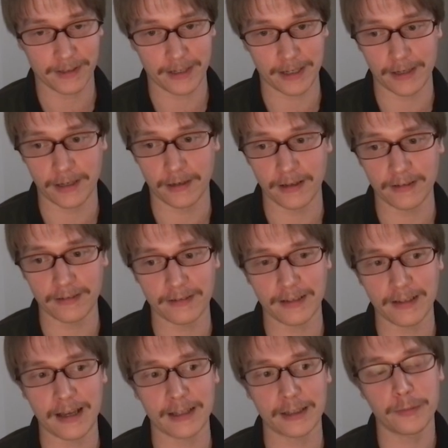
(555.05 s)
And
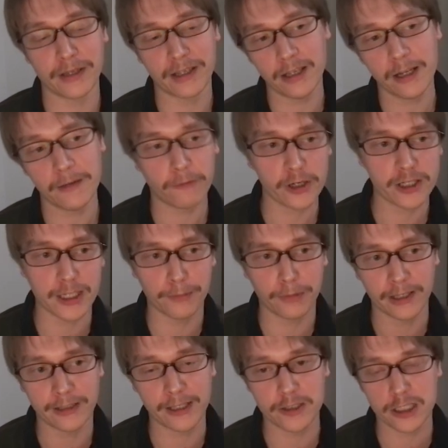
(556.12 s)
at the beginning, for example,
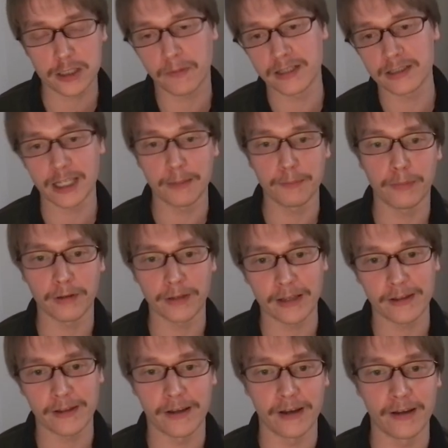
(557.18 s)
it can just be simple
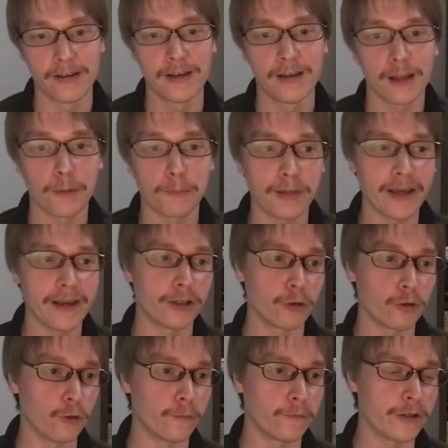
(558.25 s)
that the player
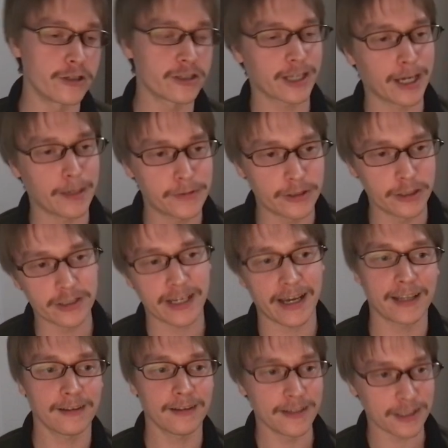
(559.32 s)
who first captures
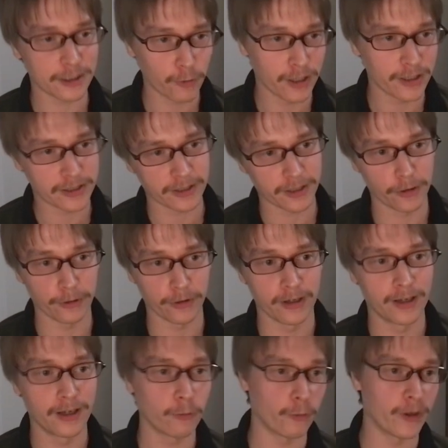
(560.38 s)
at least one stone
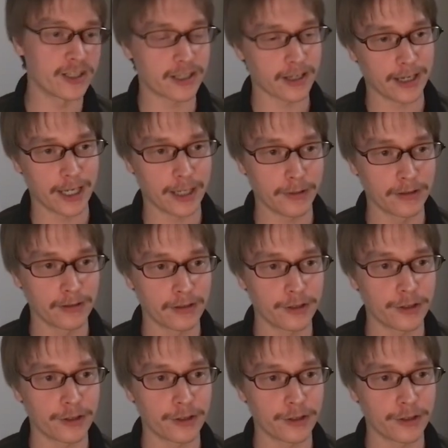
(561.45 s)
wins a game.